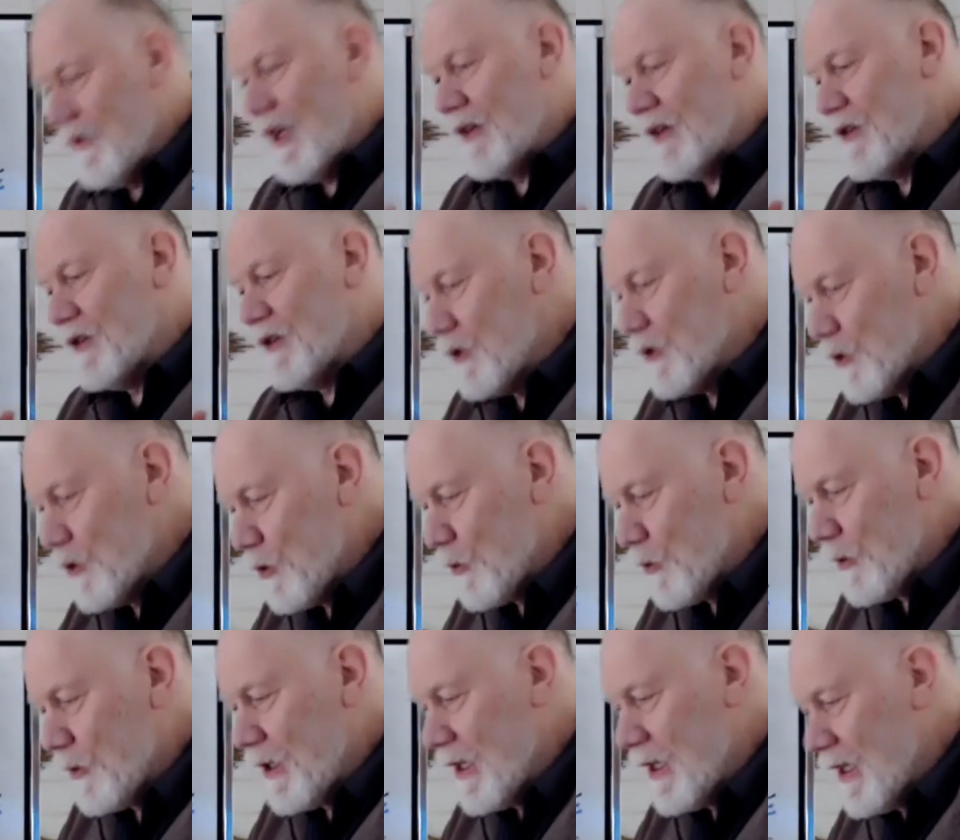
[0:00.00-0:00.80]
that the
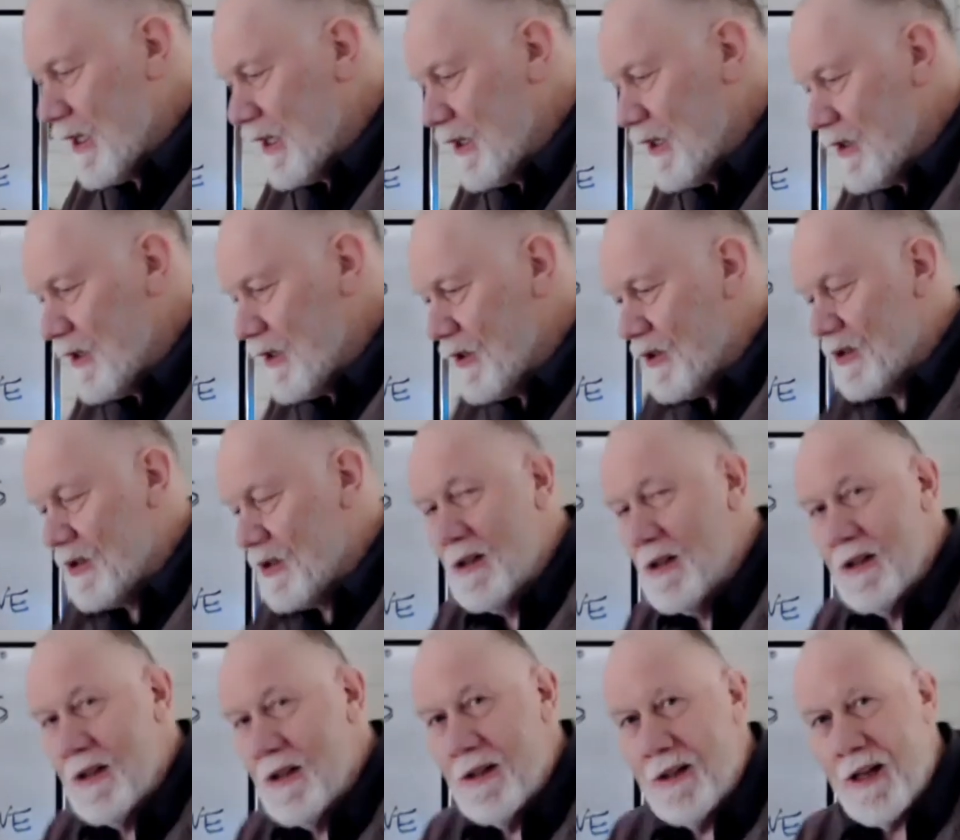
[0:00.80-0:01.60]
trees
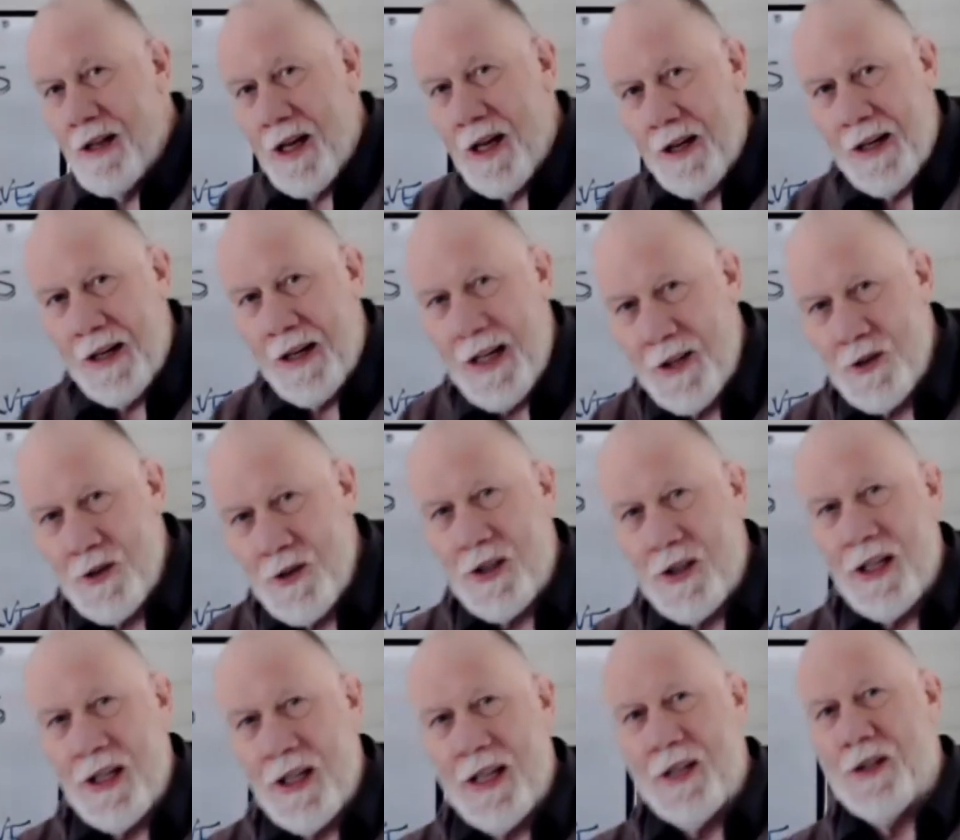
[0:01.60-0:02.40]
are
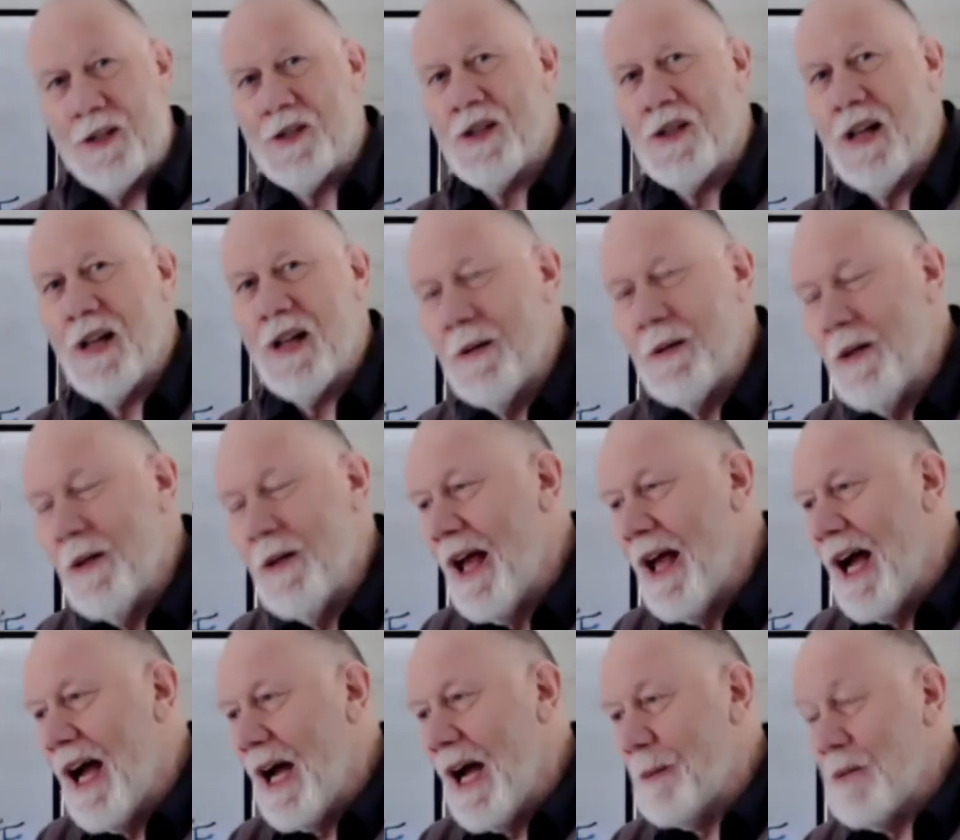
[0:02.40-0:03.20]
educators. Now,
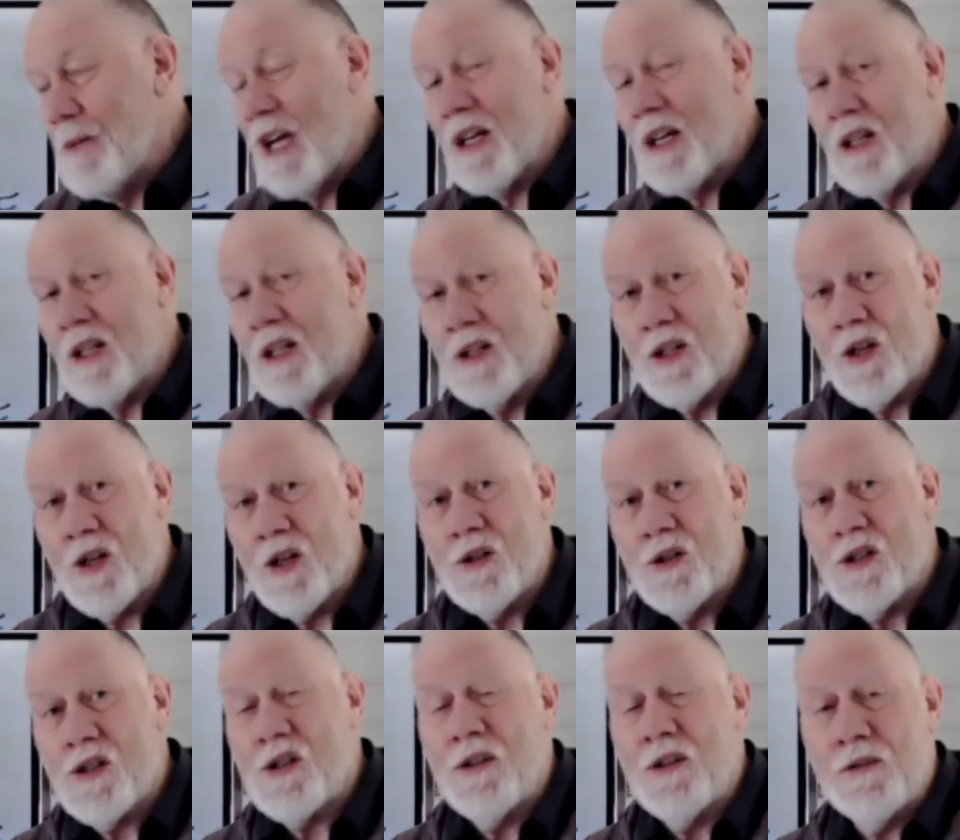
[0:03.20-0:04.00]
I'm not going to
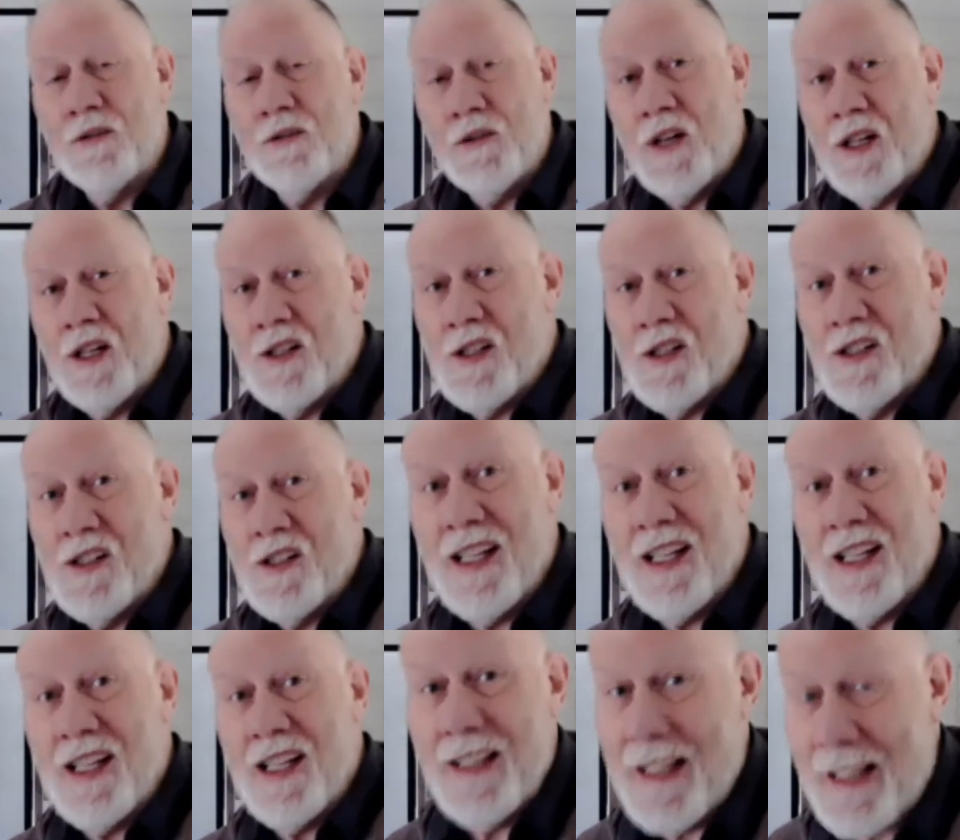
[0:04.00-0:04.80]
go so far as to
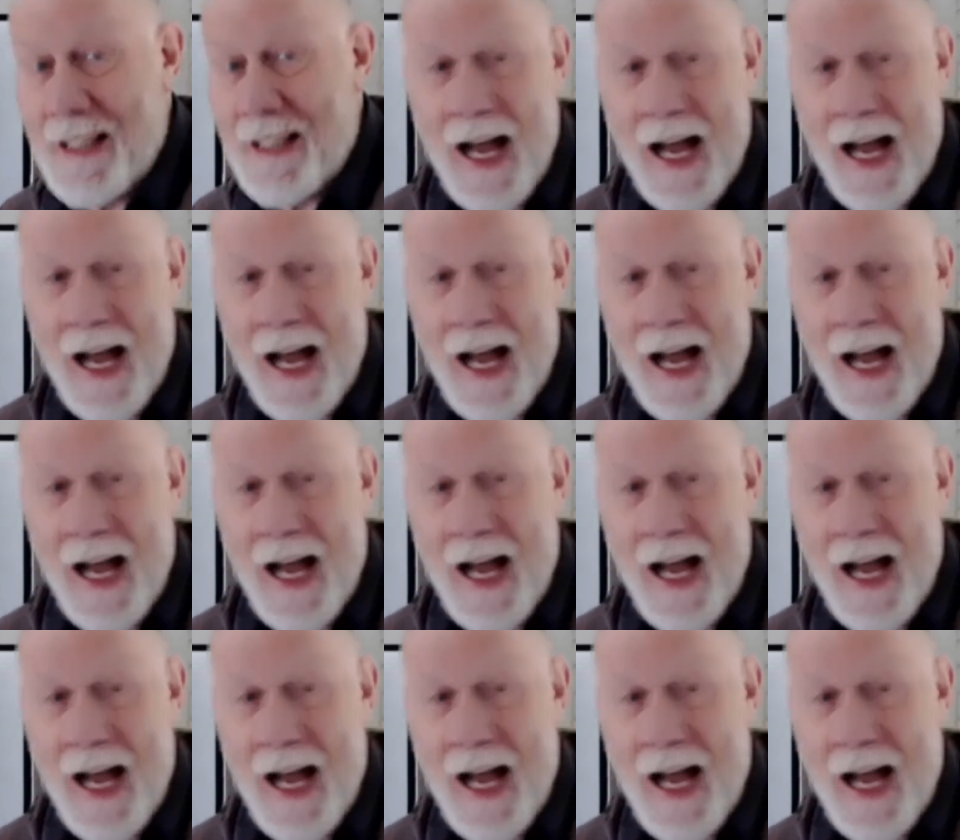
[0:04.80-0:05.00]
say, like,